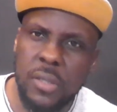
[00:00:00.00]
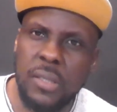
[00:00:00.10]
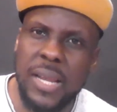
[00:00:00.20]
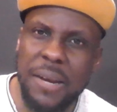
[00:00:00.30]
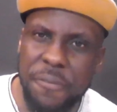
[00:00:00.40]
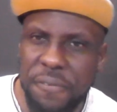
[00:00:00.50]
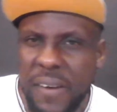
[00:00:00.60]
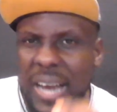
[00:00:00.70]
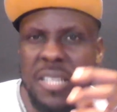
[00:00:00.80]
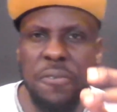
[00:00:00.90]
that
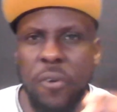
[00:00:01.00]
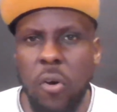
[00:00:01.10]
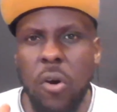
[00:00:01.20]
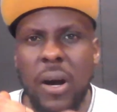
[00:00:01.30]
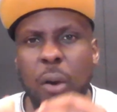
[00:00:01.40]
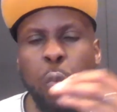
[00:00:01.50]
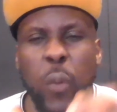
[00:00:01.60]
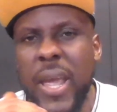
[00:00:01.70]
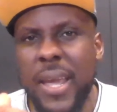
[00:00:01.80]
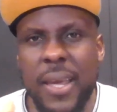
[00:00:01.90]
fight for a
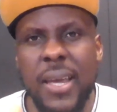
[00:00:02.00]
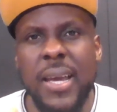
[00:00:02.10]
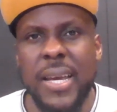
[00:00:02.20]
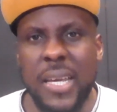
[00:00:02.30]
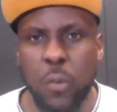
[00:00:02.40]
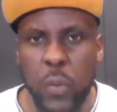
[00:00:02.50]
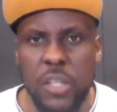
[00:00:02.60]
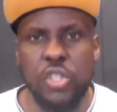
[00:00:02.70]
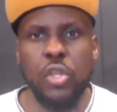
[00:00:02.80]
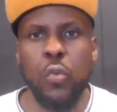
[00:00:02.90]
way in
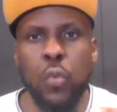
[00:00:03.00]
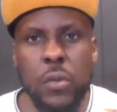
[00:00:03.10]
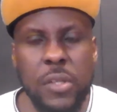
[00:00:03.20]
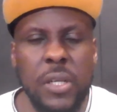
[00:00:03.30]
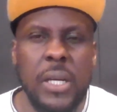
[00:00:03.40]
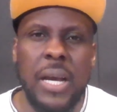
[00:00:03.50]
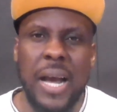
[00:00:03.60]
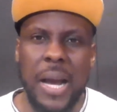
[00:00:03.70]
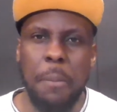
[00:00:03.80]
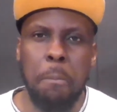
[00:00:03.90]
which you would
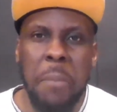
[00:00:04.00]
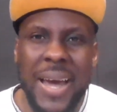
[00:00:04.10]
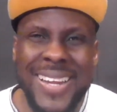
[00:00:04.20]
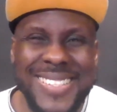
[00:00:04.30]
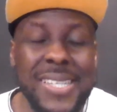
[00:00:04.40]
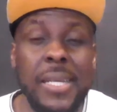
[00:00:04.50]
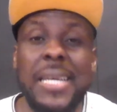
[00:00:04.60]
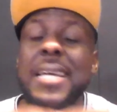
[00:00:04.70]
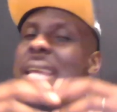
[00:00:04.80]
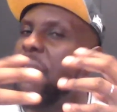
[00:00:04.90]
manage the
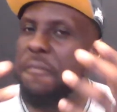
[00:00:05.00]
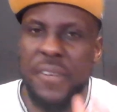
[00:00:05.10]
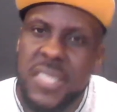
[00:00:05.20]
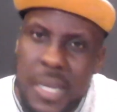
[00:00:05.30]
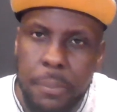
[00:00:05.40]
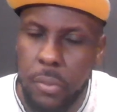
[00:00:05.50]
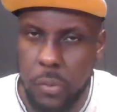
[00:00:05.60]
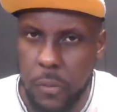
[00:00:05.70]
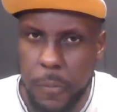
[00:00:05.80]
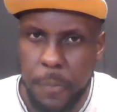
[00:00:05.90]

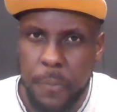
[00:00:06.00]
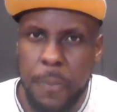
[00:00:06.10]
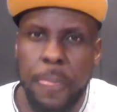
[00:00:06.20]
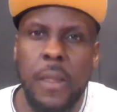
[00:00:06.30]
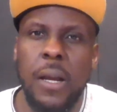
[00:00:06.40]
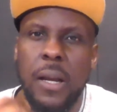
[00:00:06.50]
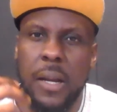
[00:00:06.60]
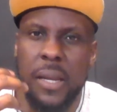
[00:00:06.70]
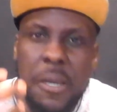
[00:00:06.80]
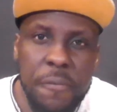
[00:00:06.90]
inevitable
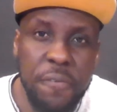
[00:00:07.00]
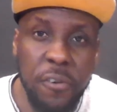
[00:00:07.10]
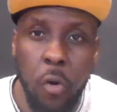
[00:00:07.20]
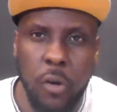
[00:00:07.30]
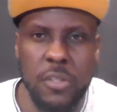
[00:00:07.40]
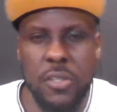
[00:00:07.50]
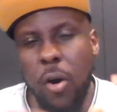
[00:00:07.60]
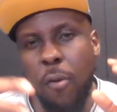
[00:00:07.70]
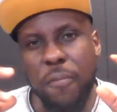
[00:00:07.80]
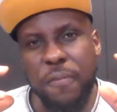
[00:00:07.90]
influx
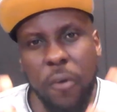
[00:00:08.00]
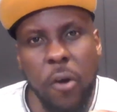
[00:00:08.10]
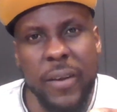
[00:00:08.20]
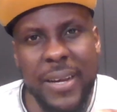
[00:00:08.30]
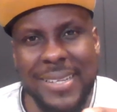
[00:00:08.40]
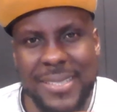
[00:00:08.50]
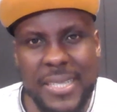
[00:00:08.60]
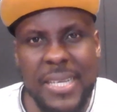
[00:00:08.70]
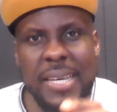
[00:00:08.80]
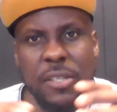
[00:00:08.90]
of foreigners
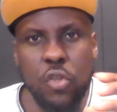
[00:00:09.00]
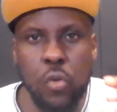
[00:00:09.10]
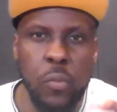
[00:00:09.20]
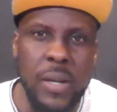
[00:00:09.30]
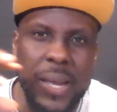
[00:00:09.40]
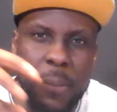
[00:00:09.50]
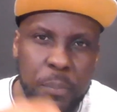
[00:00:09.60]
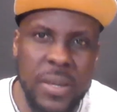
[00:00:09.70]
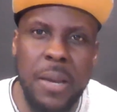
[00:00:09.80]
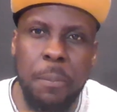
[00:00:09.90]
seeking to
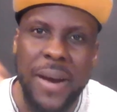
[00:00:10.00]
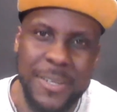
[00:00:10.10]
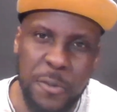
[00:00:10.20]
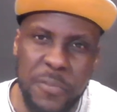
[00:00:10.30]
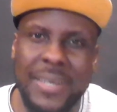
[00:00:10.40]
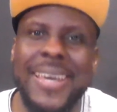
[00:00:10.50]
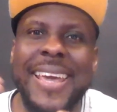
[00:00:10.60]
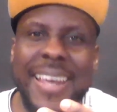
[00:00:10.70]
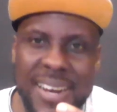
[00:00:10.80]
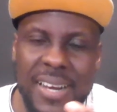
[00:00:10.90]
be a part of the
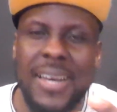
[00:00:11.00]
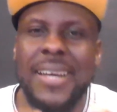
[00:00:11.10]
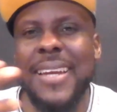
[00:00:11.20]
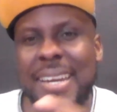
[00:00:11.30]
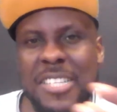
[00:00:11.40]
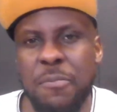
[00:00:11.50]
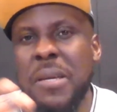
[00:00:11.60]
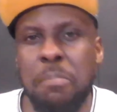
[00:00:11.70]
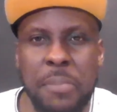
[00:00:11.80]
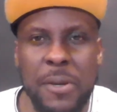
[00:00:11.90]
cake that is
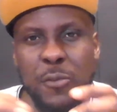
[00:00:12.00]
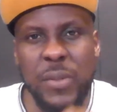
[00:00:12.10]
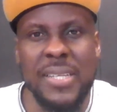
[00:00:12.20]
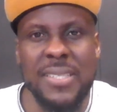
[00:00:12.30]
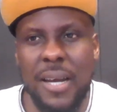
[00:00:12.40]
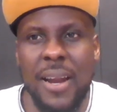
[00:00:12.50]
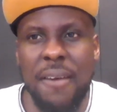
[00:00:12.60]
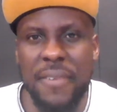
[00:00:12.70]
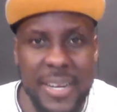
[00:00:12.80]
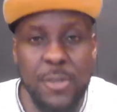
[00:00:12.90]
being built within South
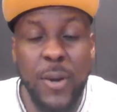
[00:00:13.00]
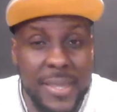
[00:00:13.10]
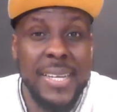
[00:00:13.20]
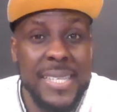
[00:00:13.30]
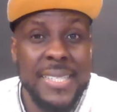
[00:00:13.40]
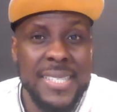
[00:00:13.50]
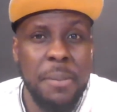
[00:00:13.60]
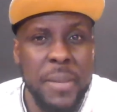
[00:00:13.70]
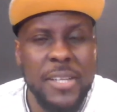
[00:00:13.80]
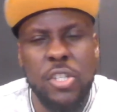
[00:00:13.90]
Africa. So I think this is
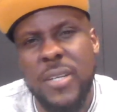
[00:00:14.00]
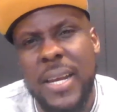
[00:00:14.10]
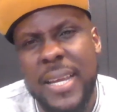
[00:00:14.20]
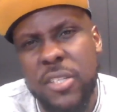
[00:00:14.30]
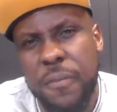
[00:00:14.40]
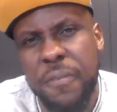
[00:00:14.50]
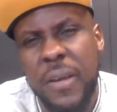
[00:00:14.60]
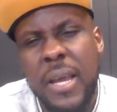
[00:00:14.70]
the major challenge of